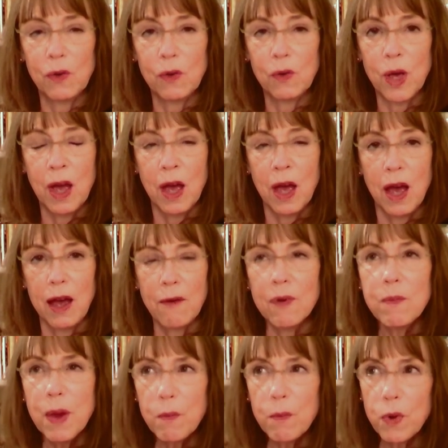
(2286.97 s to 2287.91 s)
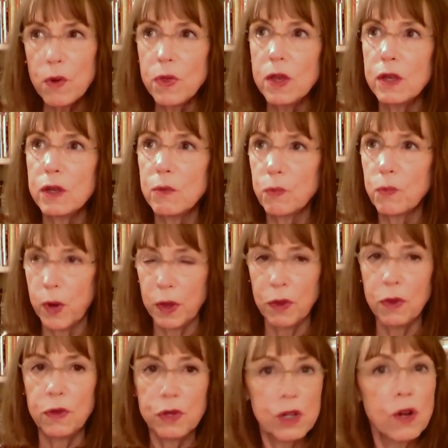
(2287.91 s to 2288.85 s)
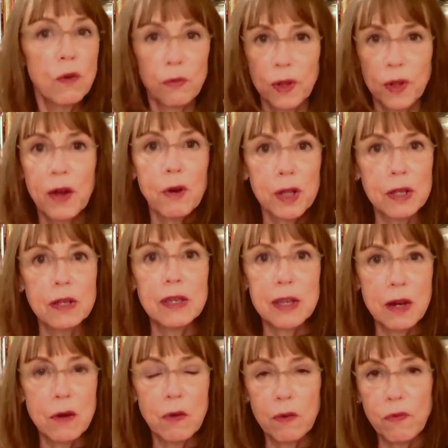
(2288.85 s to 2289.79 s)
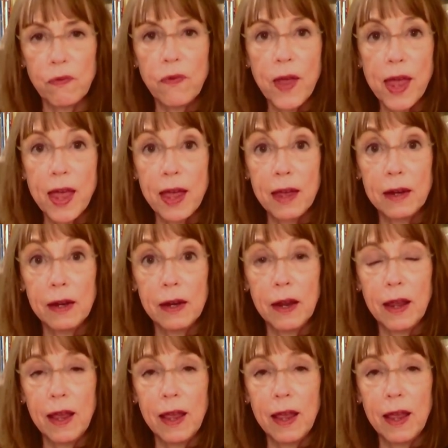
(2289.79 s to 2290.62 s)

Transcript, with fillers: uh, I remember this with Snow Flower and the Secret Fan.